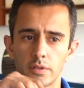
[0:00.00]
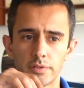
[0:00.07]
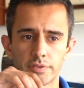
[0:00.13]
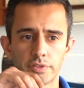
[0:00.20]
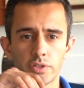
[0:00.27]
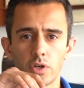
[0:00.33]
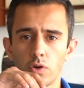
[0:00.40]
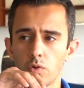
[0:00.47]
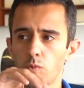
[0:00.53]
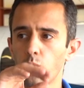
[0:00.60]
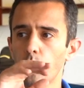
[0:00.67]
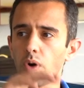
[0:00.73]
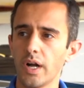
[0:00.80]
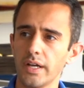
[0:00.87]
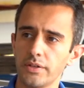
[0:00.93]
So
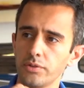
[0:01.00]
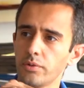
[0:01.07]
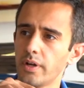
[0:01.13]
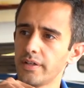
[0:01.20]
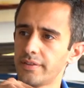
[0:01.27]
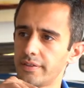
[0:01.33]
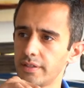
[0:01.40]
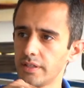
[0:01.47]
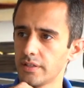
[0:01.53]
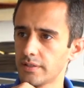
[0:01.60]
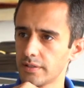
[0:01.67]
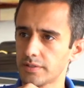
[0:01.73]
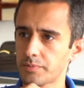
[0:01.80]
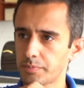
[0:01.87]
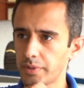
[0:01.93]
why do I think
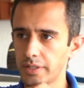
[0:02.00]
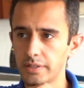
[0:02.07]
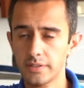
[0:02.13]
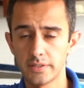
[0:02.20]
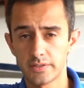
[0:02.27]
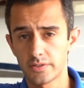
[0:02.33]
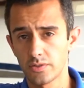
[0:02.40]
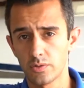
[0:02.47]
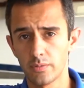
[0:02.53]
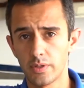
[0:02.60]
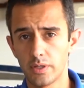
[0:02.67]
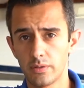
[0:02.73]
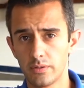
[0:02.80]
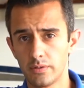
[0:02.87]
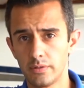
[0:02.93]
this plane did so
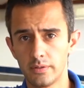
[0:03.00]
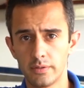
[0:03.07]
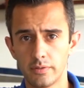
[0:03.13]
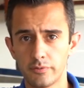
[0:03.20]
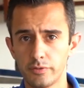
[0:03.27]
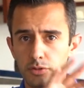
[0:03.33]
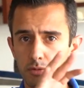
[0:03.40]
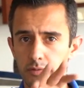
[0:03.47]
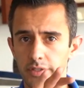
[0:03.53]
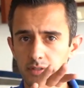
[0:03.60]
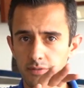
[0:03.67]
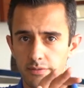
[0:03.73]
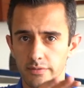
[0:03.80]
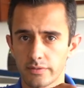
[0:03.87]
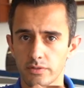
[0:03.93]
well? A few
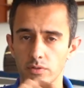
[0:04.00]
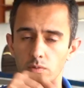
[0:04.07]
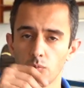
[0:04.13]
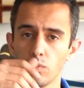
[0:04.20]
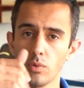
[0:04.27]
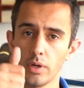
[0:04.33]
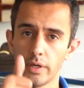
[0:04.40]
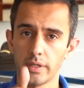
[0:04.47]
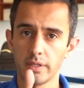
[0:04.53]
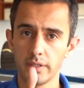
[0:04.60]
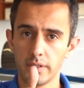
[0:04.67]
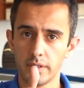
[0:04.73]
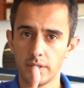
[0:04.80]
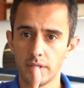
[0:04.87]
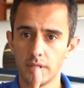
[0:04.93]
reasons. One,
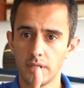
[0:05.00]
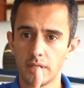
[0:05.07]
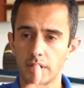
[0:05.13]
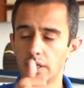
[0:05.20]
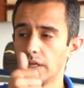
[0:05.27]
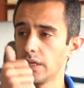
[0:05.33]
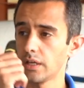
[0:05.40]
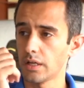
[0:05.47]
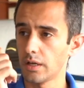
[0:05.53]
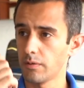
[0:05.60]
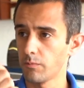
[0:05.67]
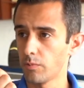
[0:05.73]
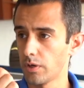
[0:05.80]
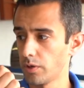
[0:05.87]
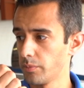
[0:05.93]
it
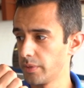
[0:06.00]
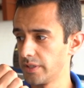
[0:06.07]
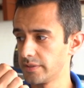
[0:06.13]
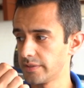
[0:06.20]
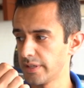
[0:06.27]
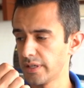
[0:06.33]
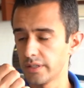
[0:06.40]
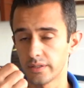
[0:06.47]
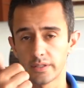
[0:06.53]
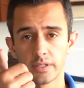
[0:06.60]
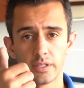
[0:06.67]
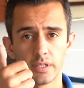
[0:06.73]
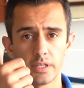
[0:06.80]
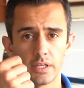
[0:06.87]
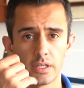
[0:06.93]
got well maintained.
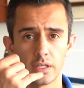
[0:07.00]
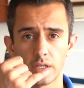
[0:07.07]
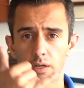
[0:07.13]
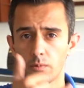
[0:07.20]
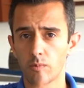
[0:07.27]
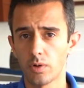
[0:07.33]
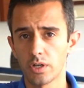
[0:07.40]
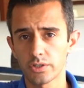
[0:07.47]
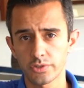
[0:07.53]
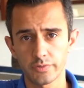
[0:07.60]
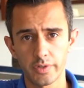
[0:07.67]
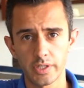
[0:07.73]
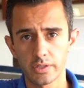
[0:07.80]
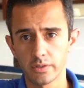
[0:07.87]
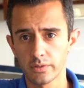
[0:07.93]
It got washed
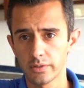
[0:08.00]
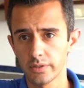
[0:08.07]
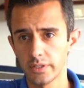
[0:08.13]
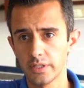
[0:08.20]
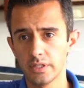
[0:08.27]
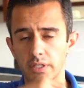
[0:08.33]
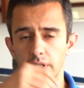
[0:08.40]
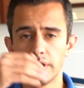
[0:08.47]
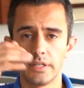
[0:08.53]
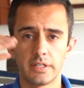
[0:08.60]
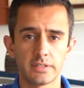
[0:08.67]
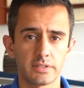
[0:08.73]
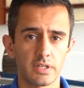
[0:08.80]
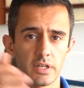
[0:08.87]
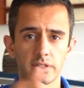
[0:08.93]
regularly,
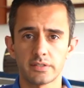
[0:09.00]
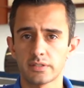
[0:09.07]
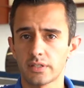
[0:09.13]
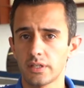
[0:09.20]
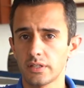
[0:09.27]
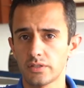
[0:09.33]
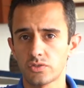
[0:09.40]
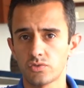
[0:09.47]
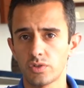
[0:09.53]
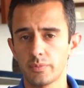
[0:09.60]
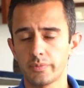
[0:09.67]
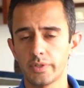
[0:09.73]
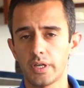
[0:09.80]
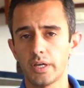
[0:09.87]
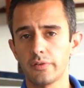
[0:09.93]
exhaust is getting
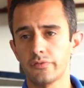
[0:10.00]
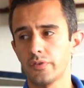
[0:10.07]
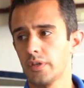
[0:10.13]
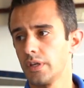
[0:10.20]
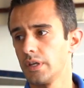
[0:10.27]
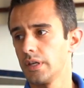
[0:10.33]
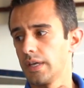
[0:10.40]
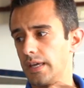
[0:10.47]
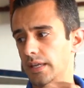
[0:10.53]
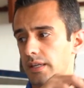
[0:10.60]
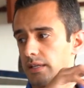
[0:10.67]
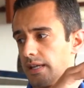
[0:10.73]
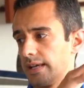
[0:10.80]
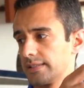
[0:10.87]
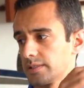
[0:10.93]
stripped off, and
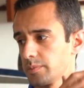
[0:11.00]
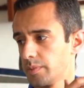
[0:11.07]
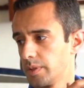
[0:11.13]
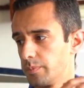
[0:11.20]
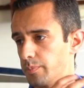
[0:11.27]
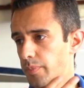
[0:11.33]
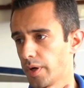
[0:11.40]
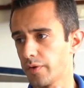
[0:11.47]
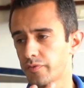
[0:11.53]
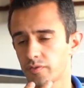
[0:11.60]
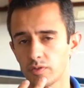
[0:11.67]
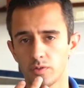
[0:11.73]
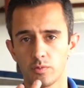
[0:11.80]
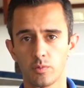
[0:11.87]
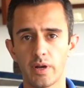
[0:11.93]
it hasn't been buffed
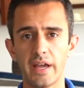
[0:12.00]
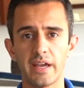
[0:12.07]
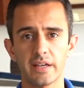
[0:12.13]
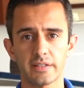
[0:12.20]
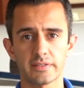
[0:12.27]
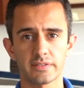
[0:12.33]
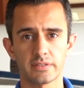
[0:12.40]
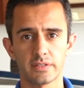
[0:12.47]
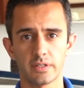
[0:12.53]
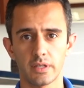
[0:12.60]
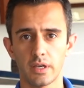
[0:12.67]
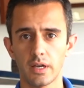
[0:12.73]
or waxed.